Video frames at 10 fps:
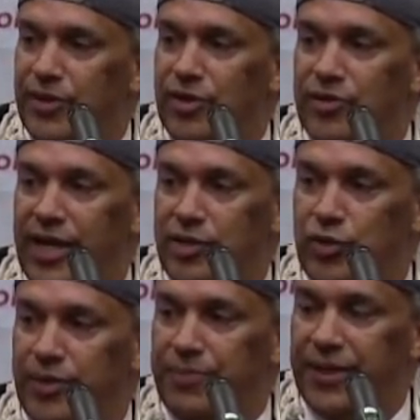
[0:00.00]
You know, you got to
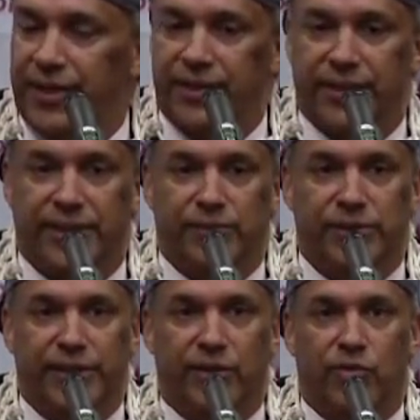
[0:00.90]
dream big, and then
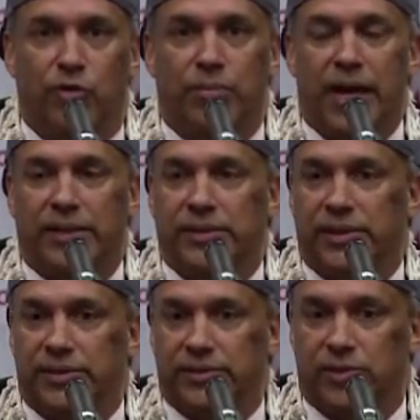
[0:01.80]
when you hit a roadblock, you
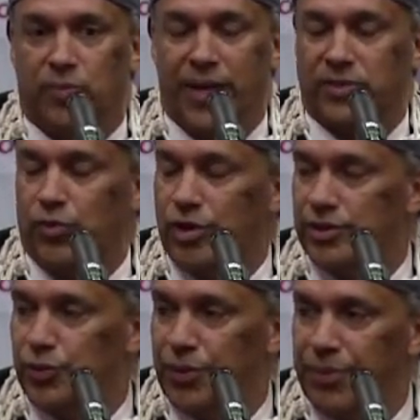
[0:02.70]
got to go back to
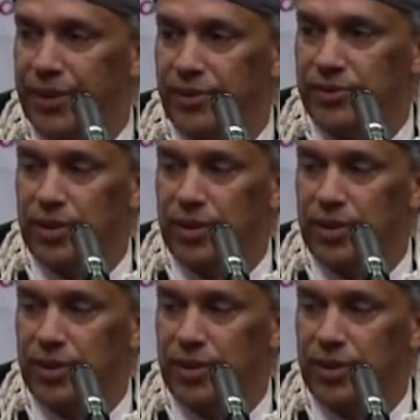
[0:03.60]
work and dream bigger.